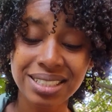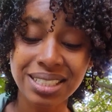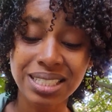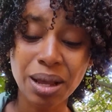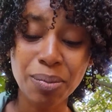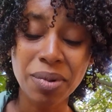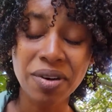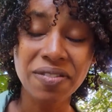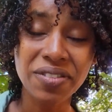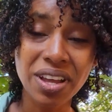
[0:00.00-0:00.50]

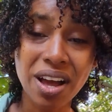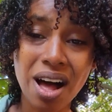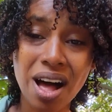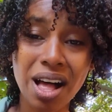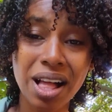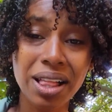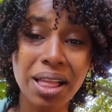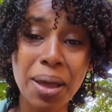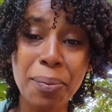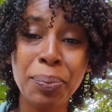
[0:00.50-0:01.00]
Some of
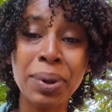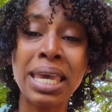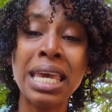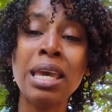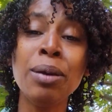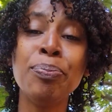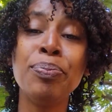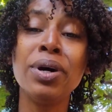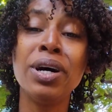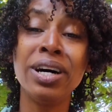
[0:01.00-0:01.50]
y'all
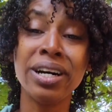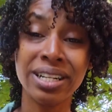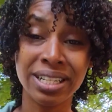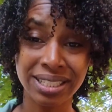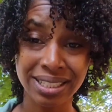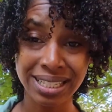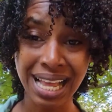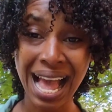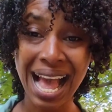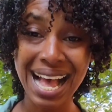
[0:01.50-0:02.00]

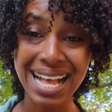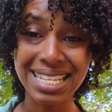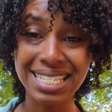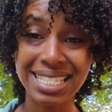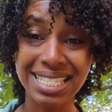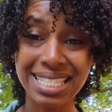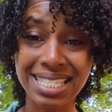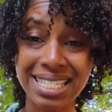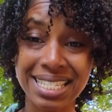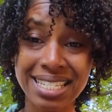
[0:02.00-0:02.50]
people
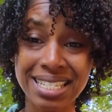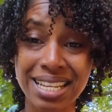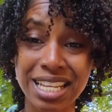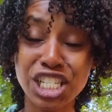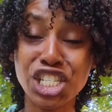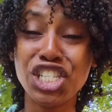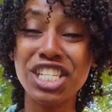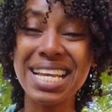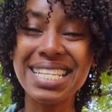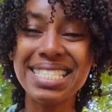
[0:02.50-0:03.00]
has
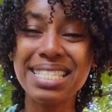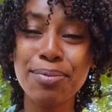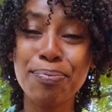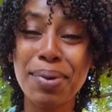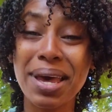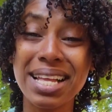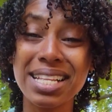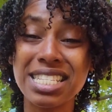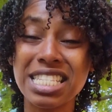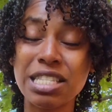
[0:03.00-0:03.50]

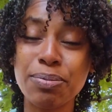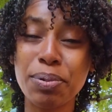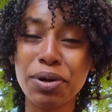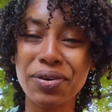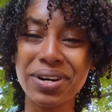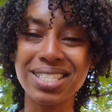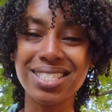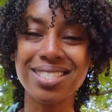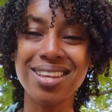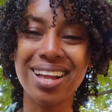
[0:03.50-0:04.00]
Jezebel
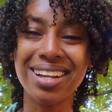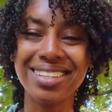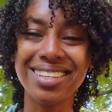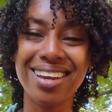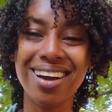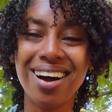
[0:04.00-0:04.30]
spirits on